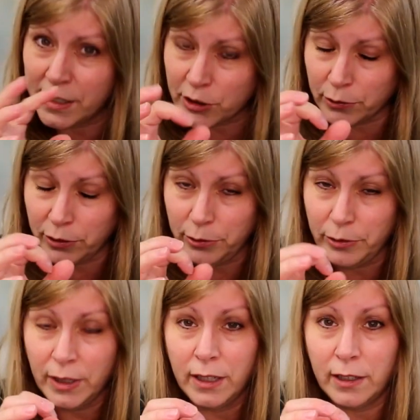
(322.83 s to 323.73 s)

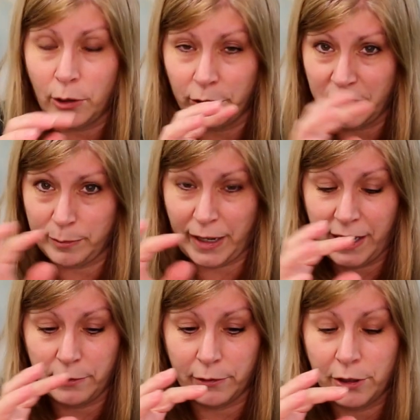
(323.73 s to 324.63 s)
screw holding
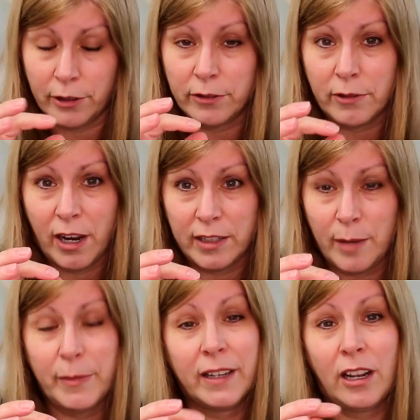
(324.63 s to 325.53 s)
my curtain rod
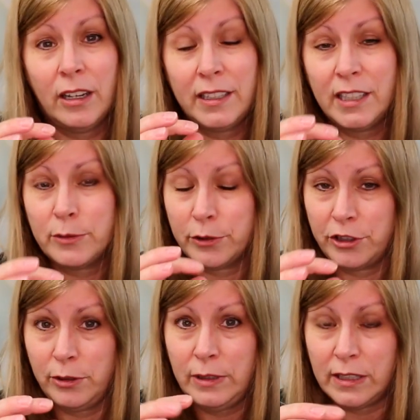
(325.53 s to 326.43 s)
up, my cockatiels were
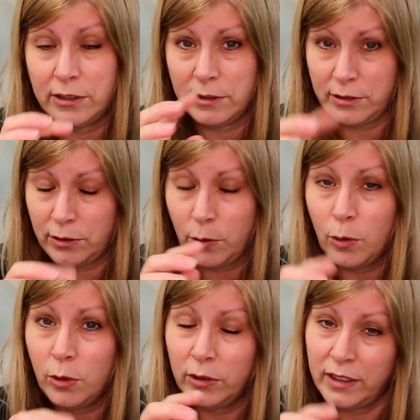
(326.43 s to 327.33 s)
chewing it, so there's a
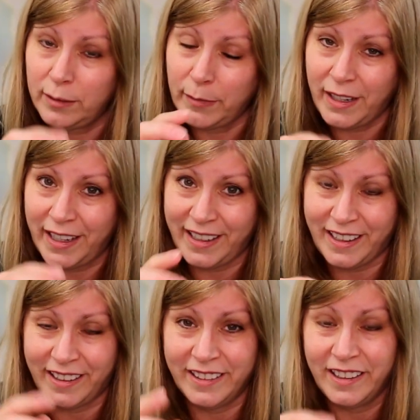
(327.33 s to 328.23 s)
hole in
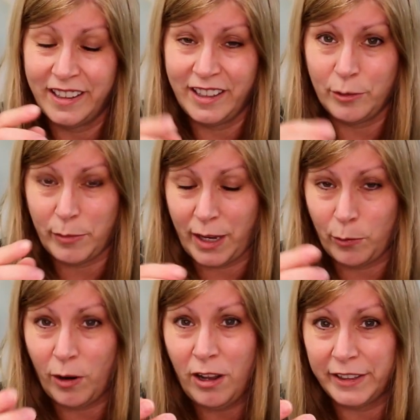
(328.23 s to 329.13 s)
my my
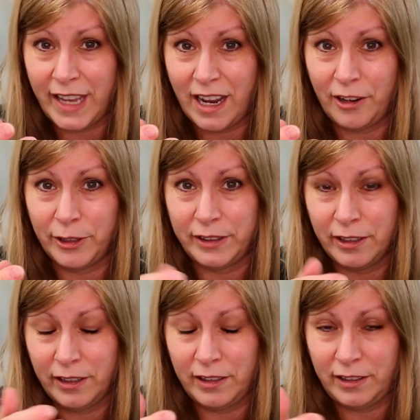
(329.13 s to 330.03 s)
wall now,
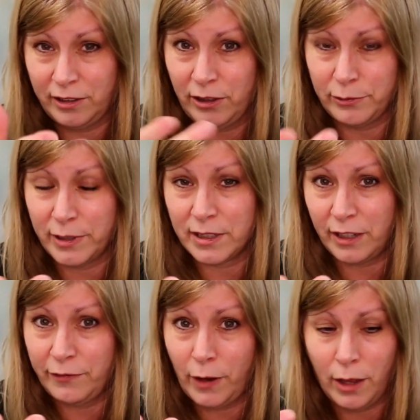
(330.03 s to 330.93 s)
and the curtain rod's
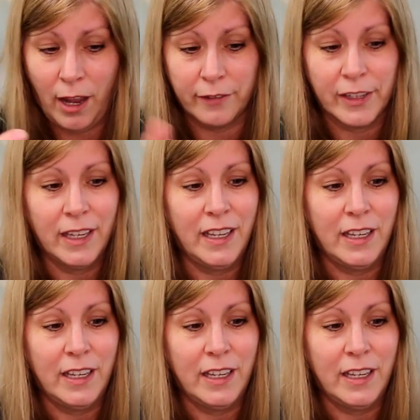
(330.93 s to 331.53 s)
gonna fall off.